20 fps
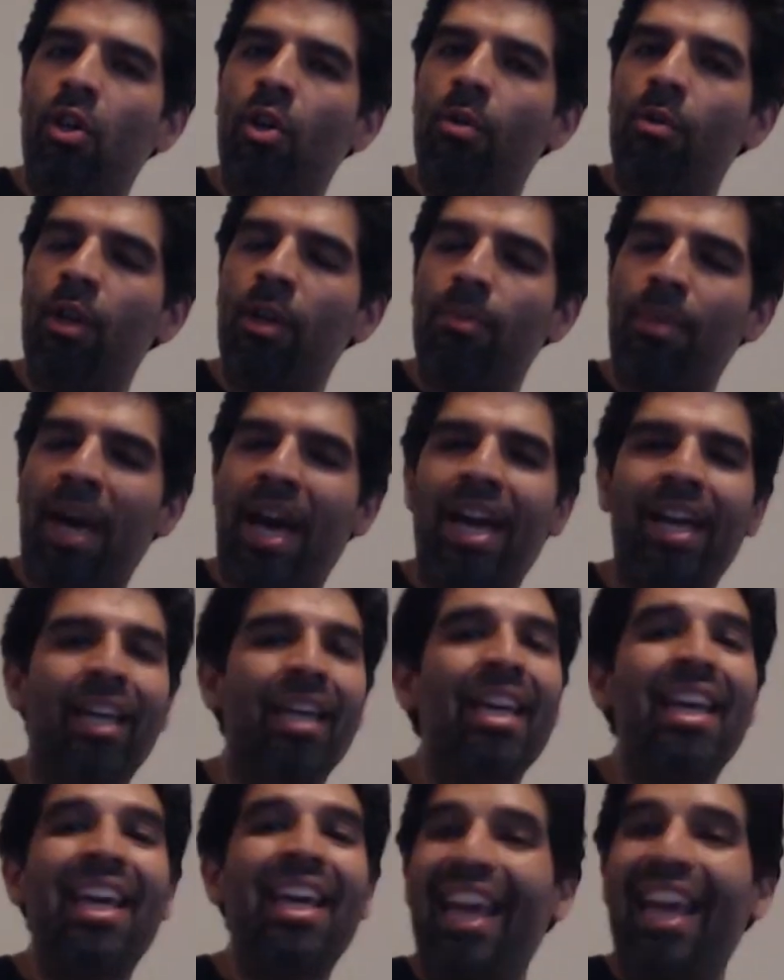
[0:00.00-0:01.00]
going
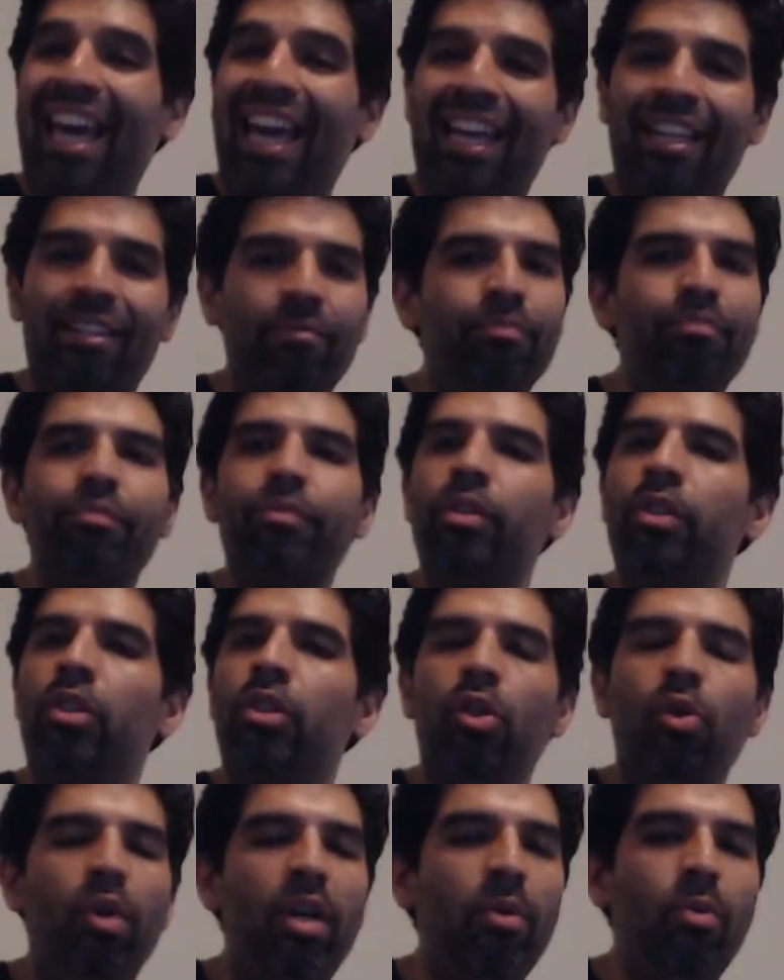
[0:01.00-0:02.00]
back and
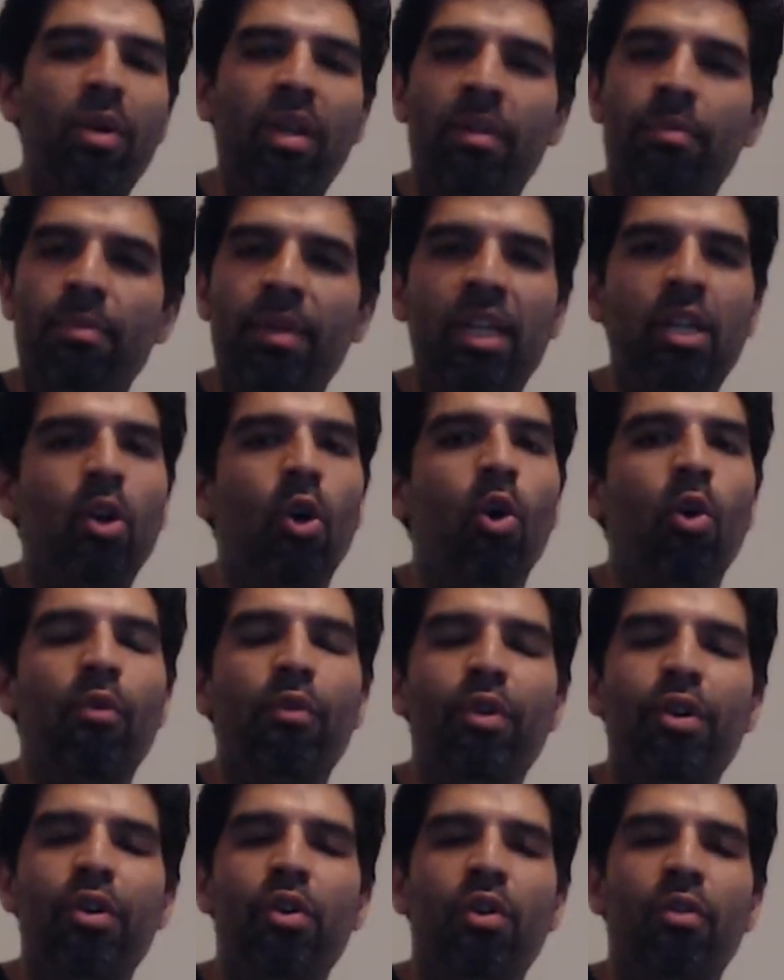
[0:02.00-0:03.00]
do it with me
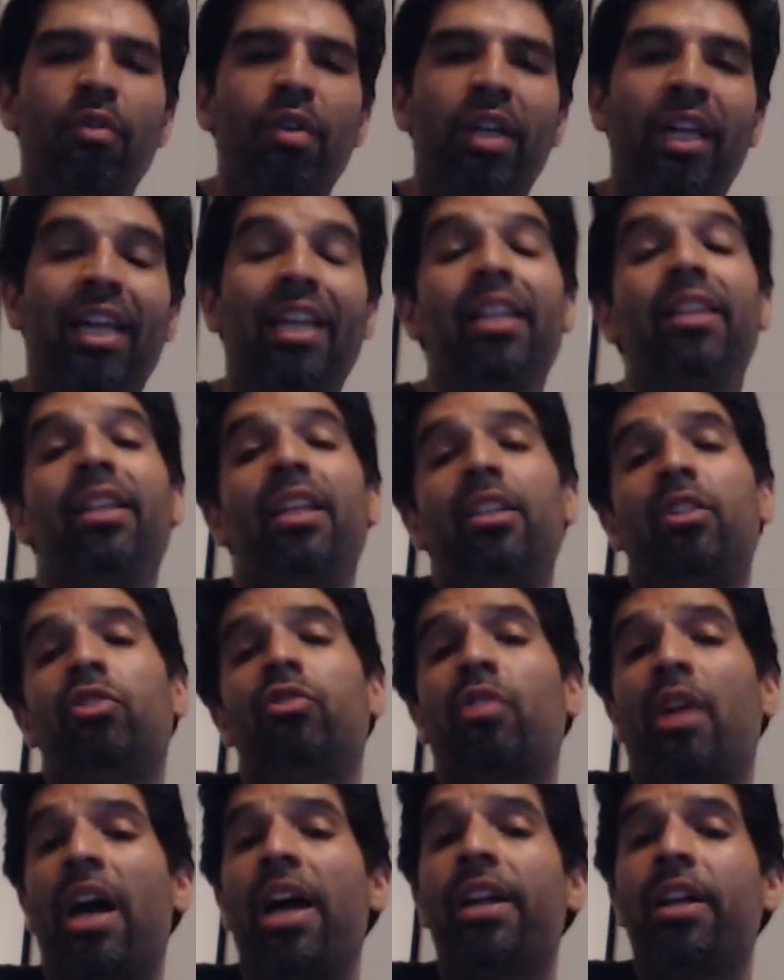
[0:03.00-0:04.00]
over and over again, and then
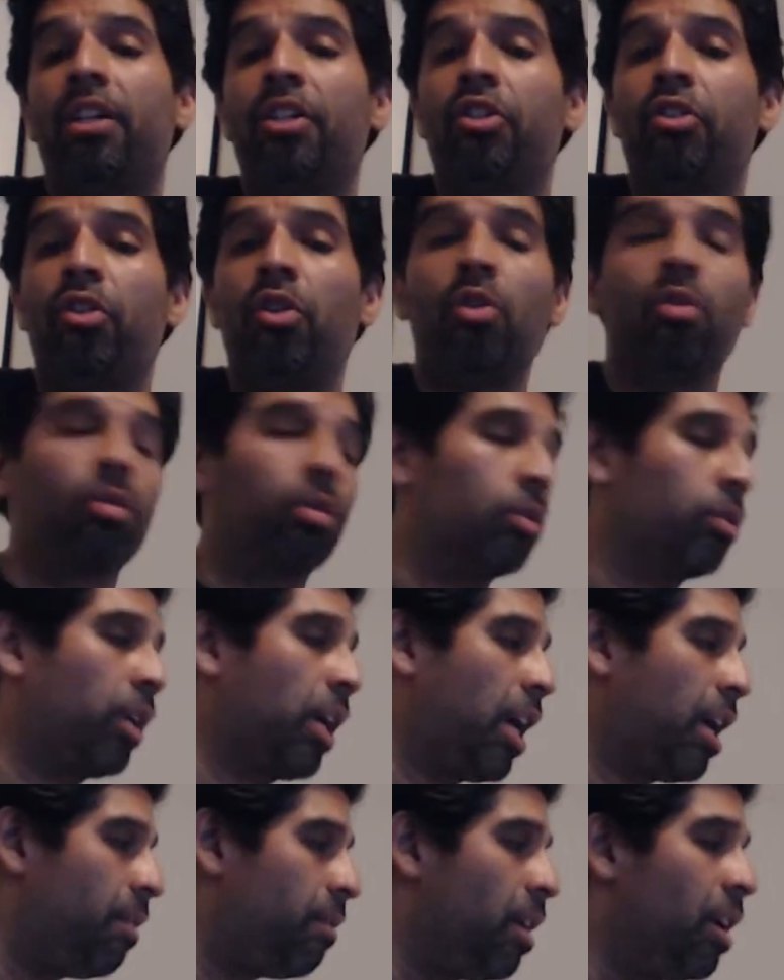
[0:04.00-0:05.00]
try it on your own.
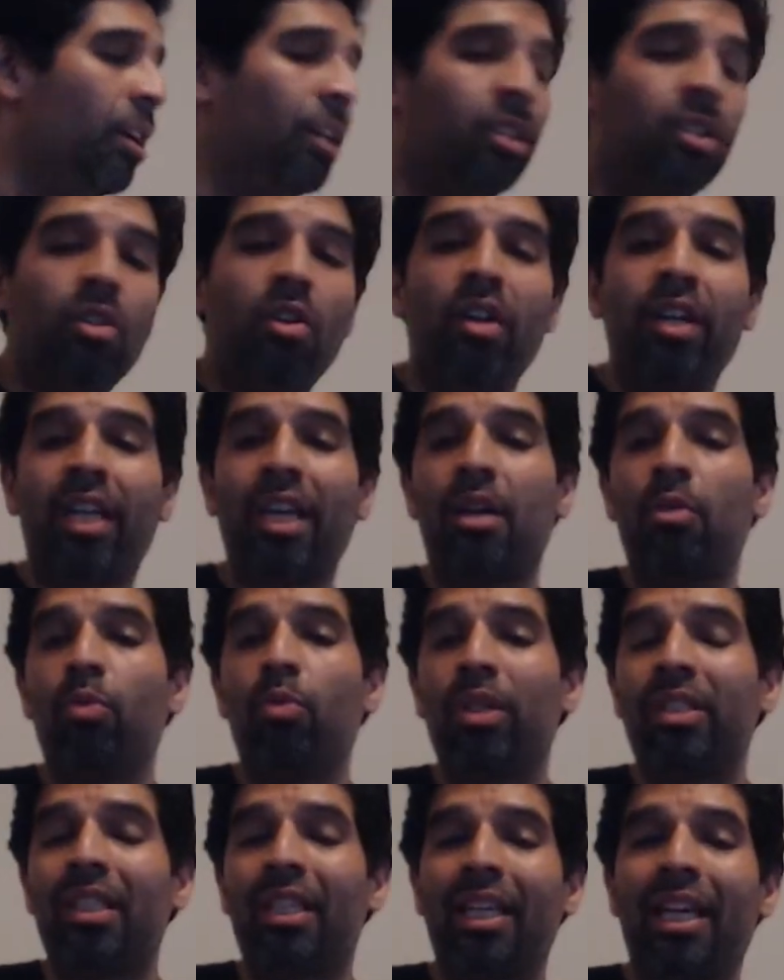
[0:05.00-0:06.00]
Okay, so again,
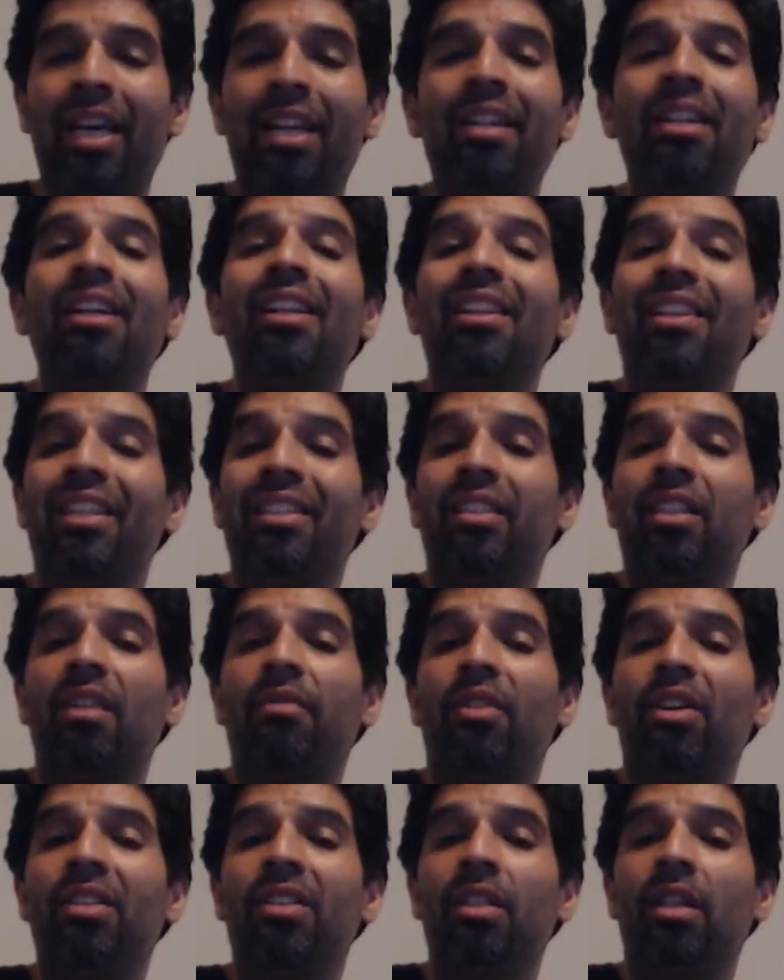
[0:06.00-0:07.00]
once again, let's
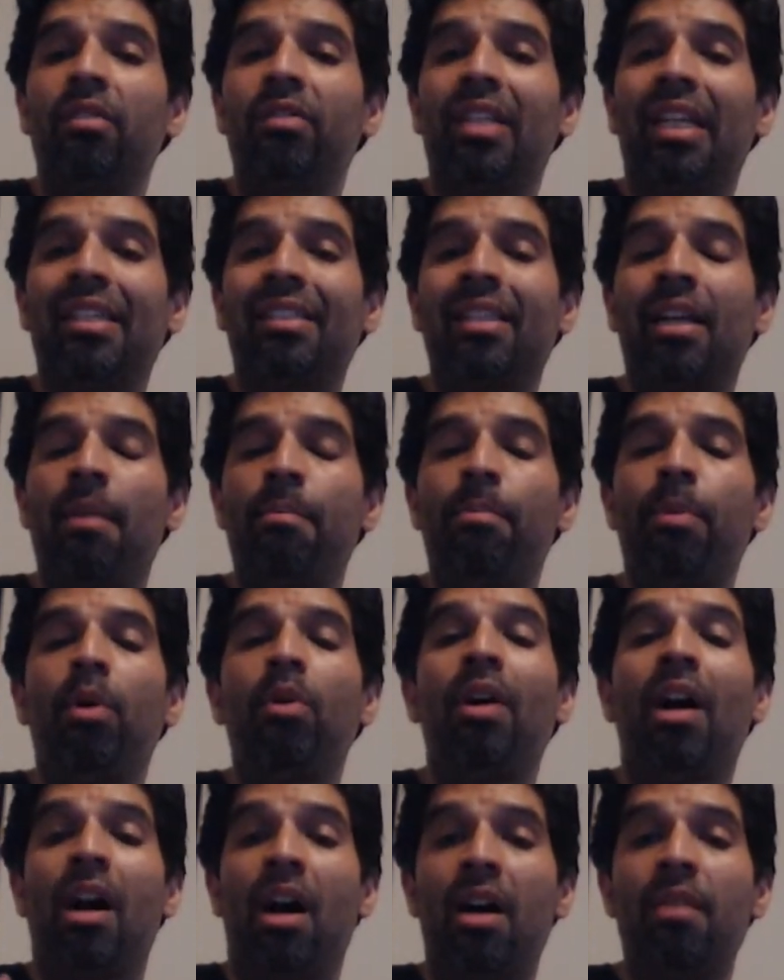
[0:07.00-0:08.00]
give ourselves that
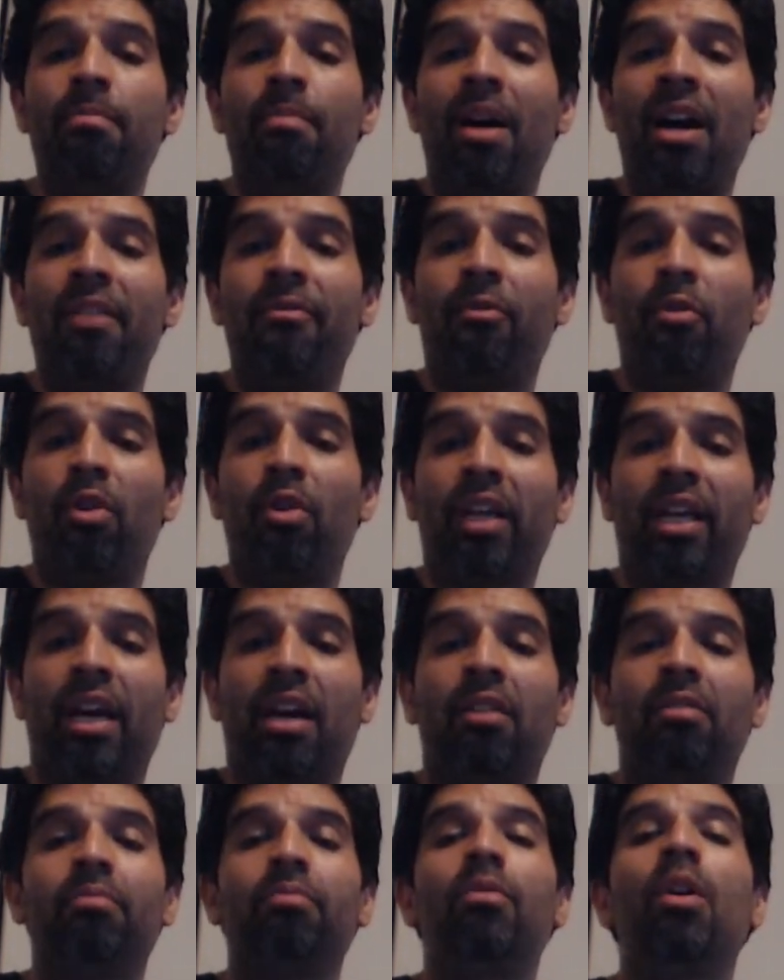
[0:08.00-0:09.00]
tempo on my 4
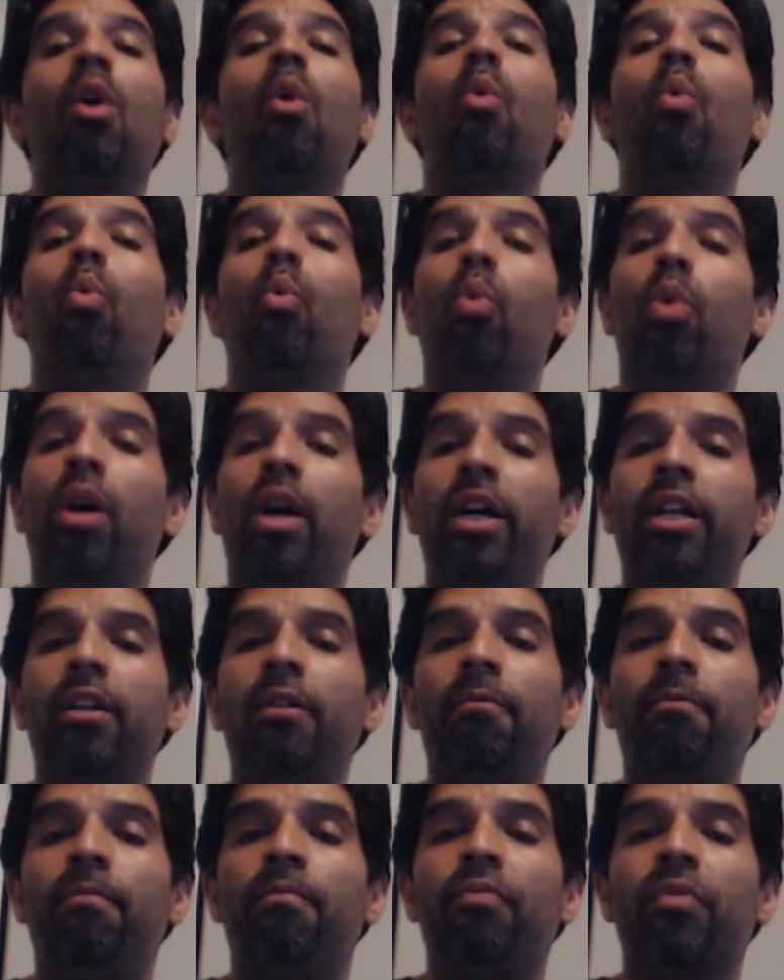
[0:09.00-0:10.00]
count. 1,